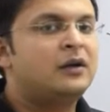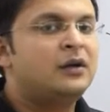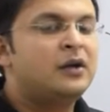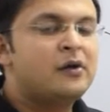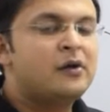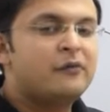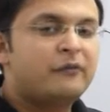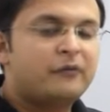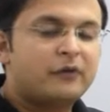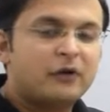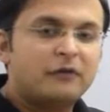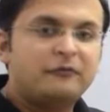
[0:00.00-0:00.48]

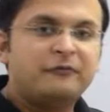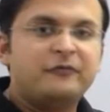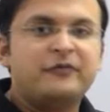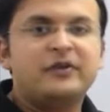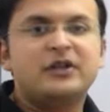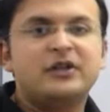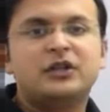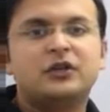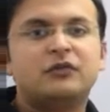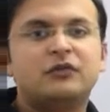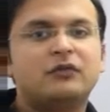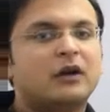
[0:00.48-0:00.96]

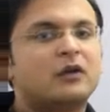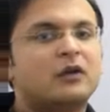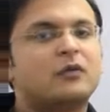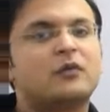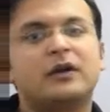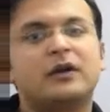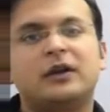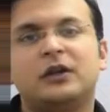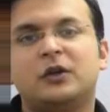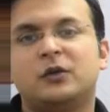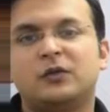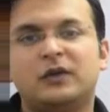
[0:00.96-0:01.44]
from which you are
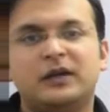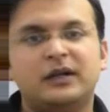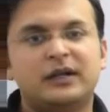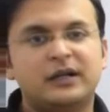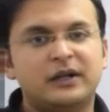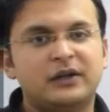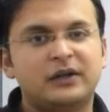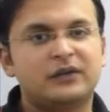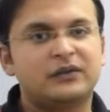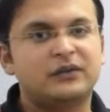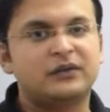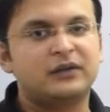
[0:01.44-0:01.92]
going to a
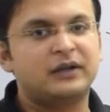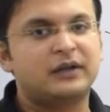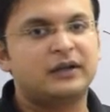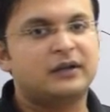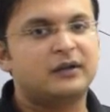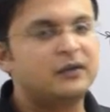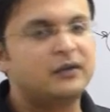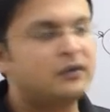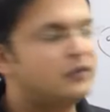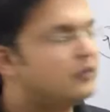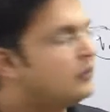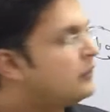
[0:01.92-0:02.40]
dead
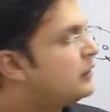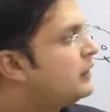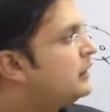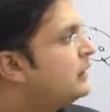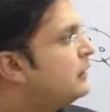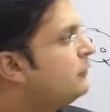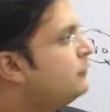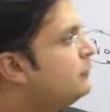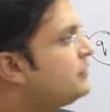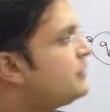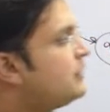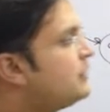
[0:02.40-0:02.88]
state.
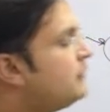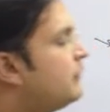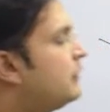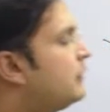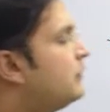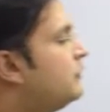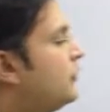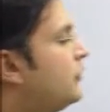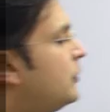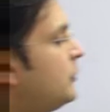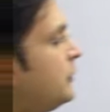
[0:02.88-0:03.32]
Okay, now you see one more